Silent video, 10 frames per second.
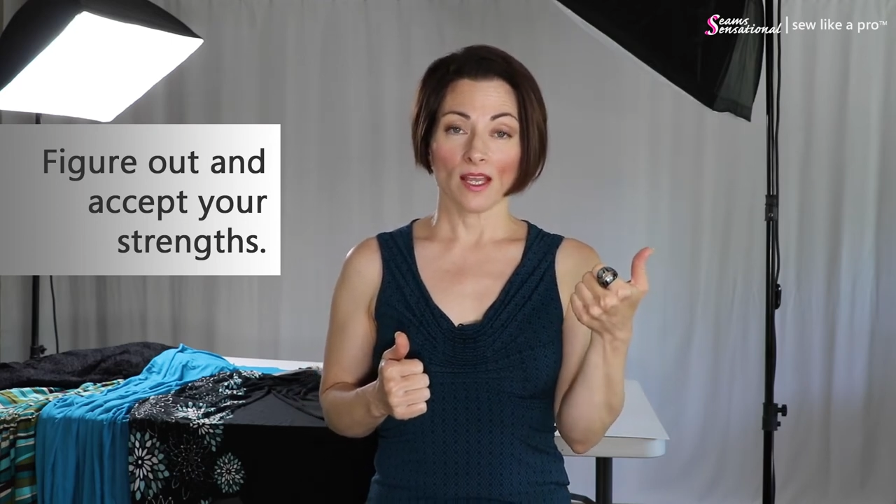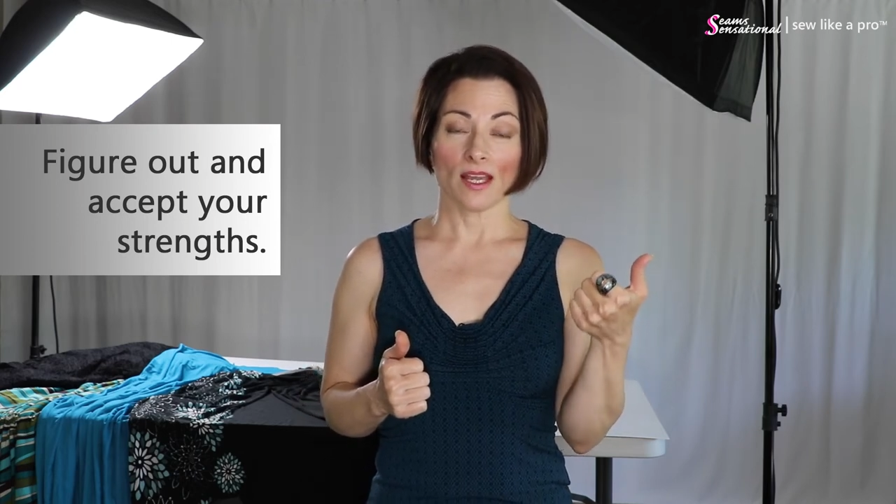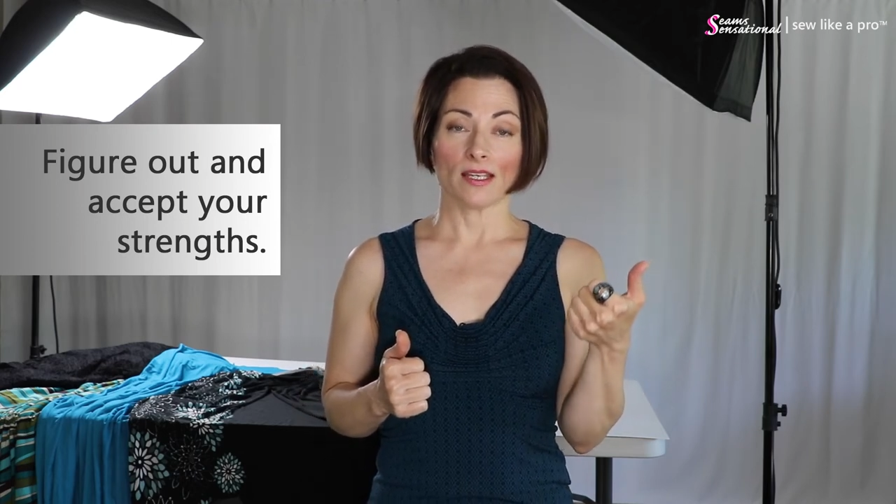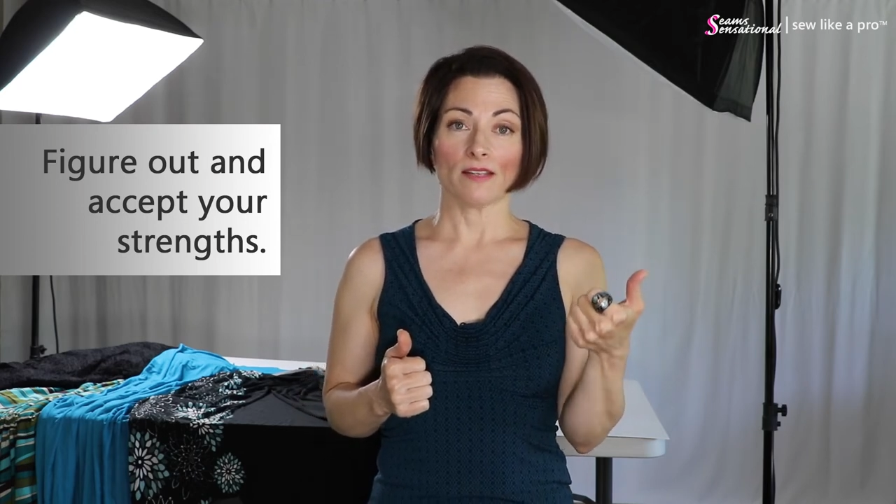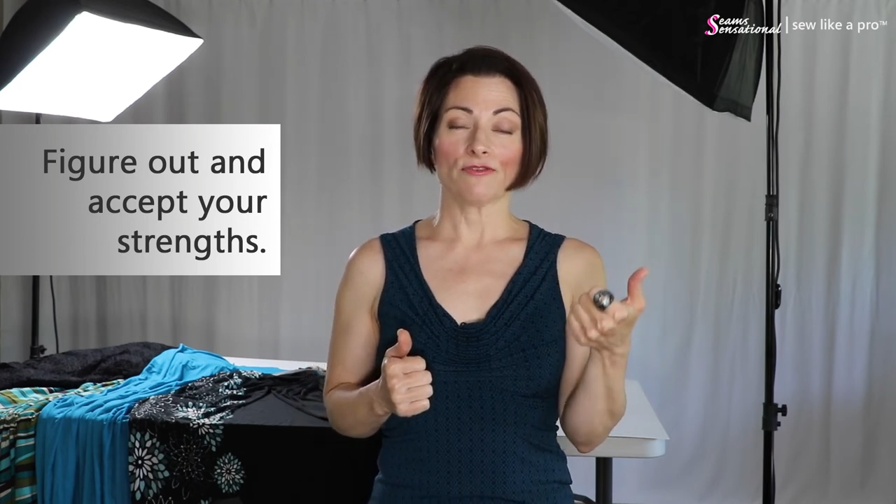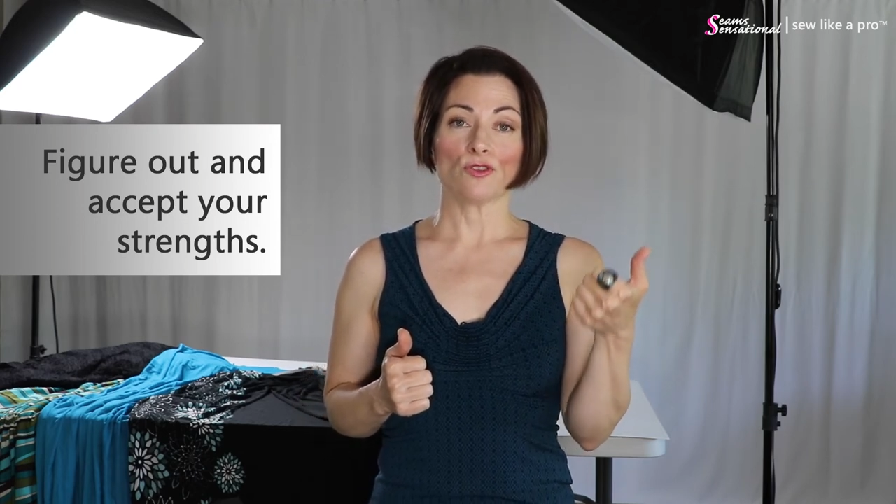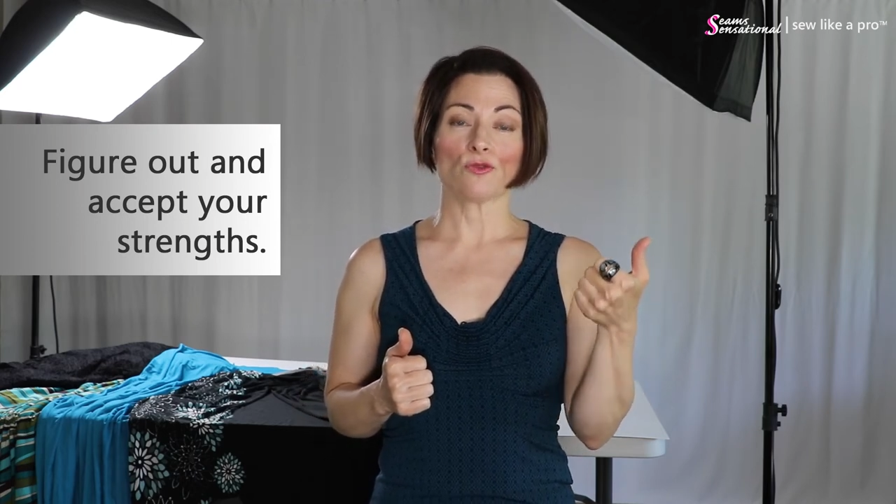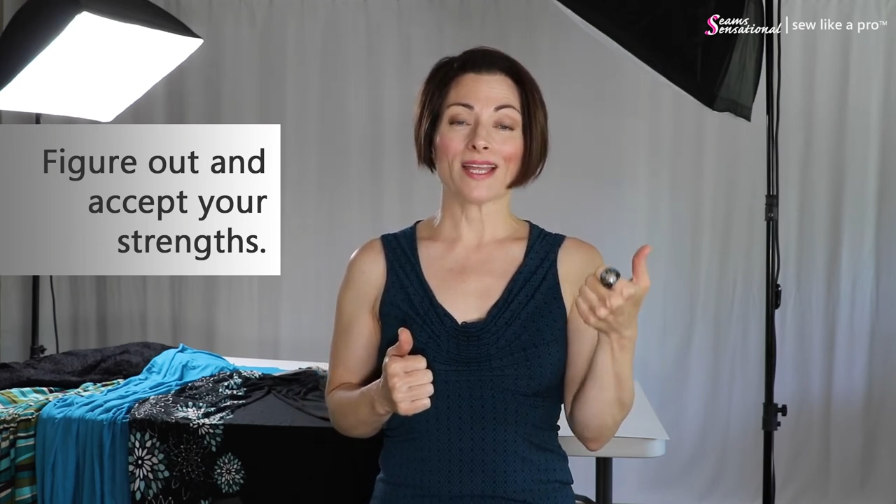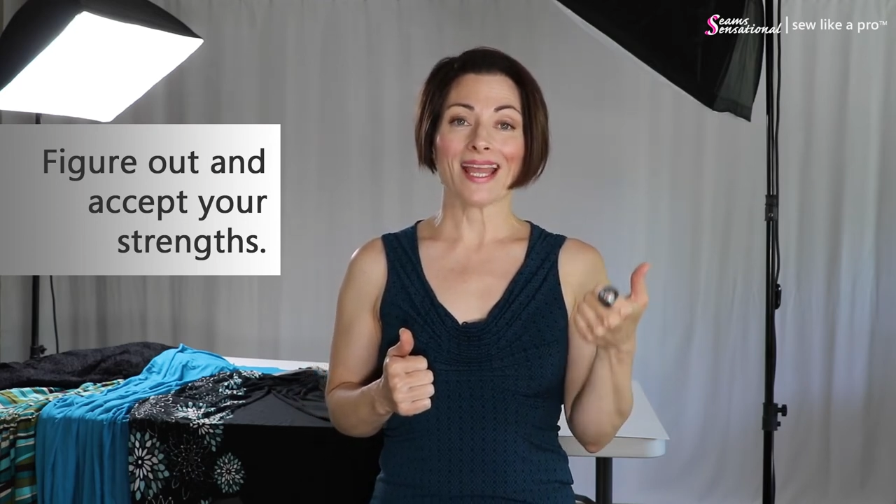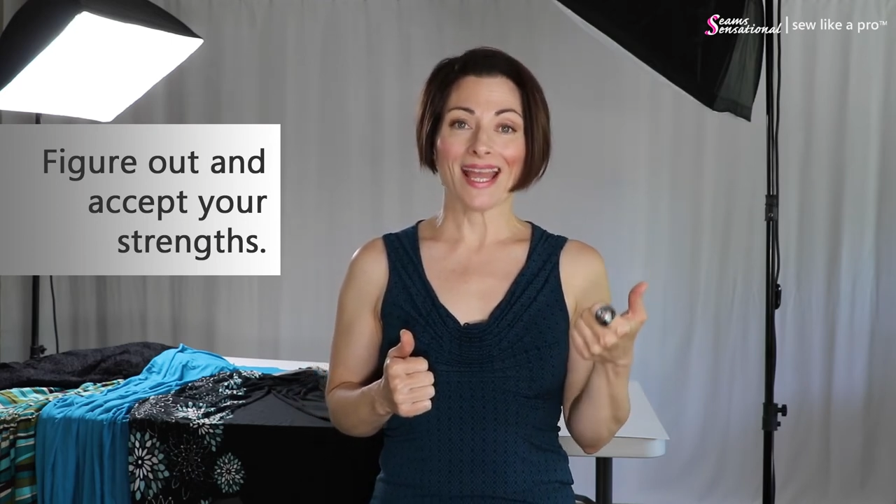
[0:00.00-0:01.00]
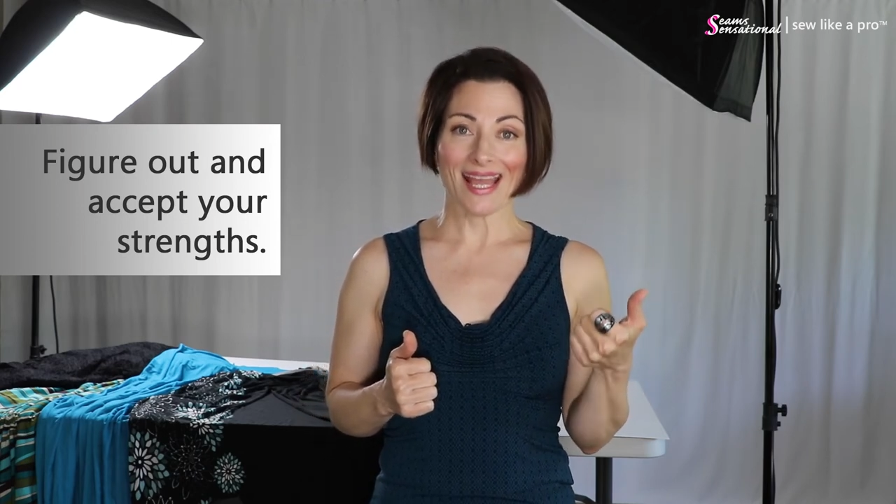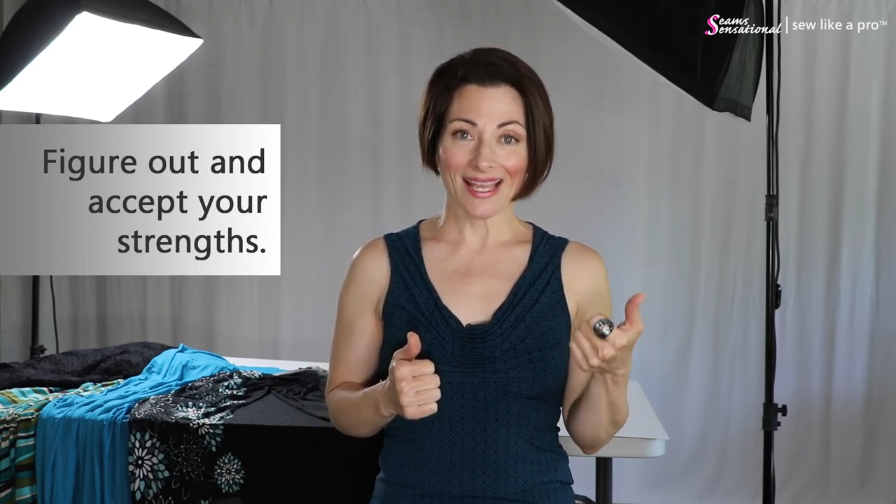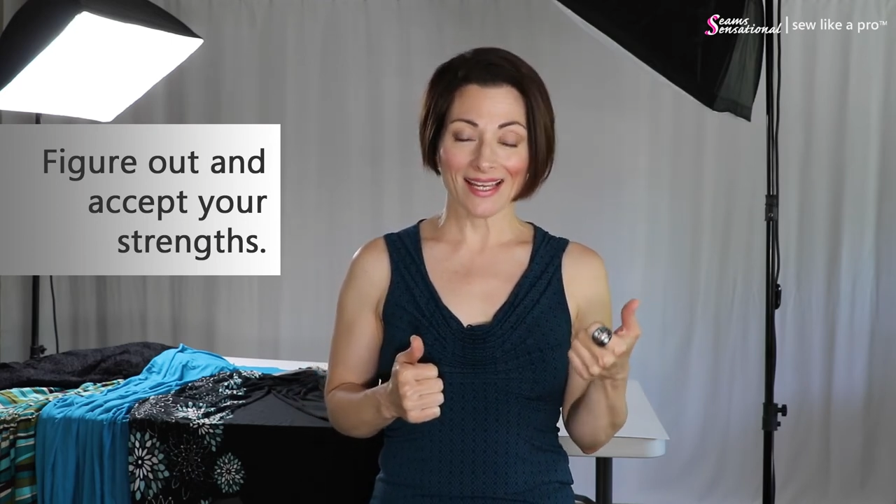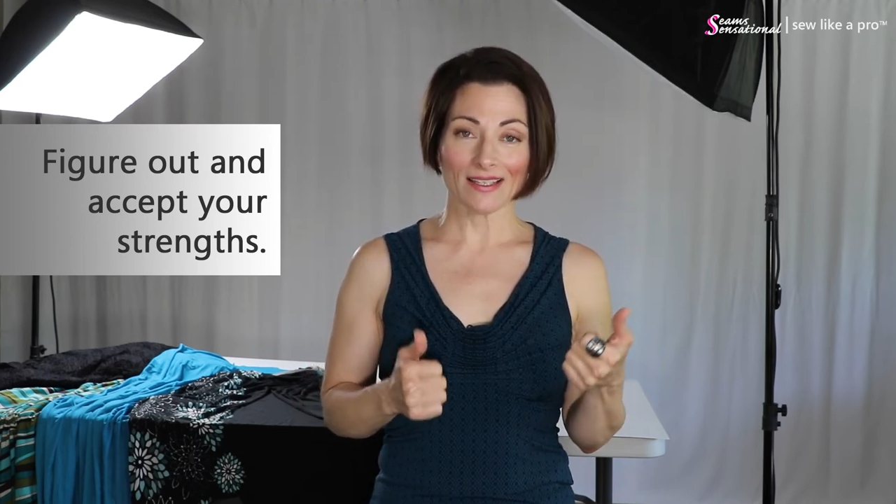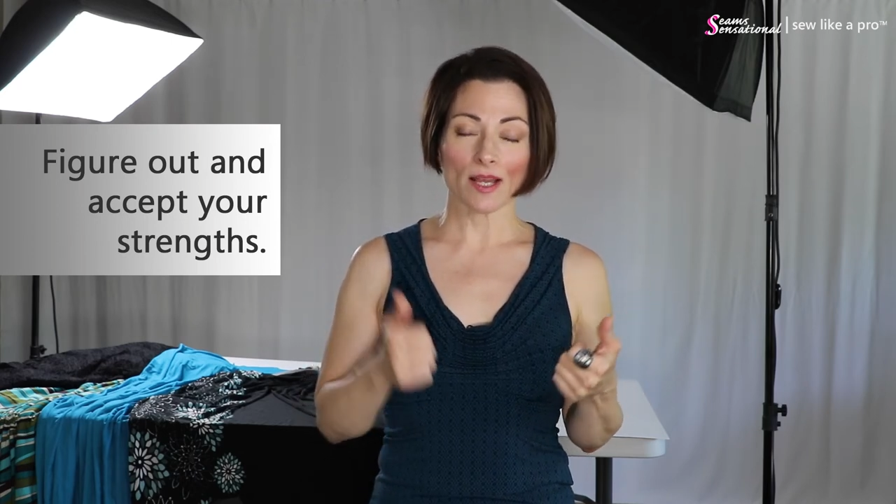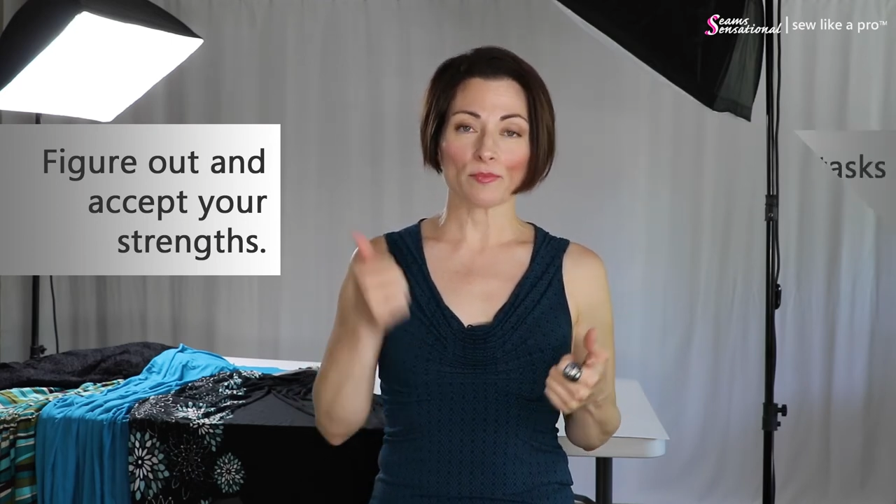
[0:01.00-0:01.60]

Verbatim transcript: And if you can